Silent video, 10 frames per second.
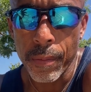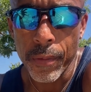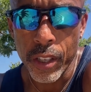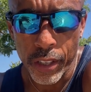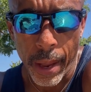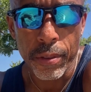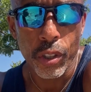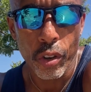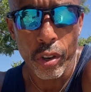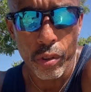steps
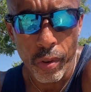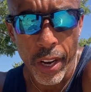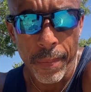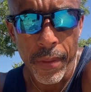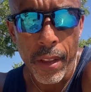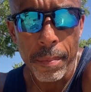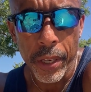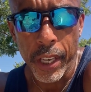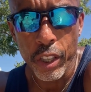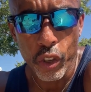to your dream,
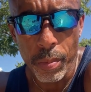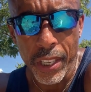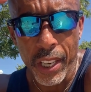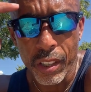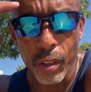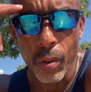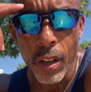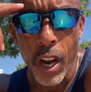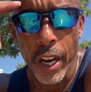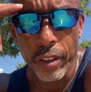because you begin to
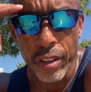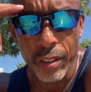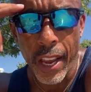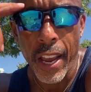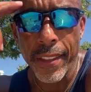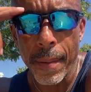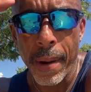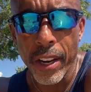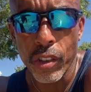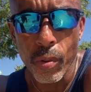understand that
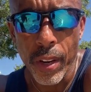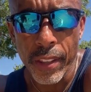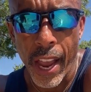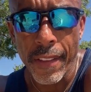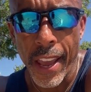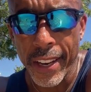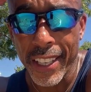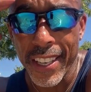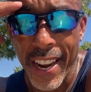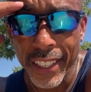by doing that and
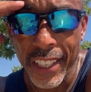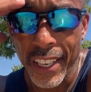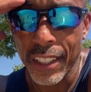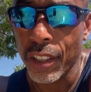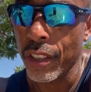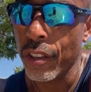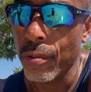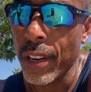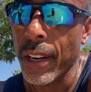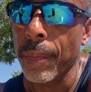connecting it to your
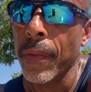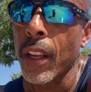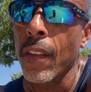dream,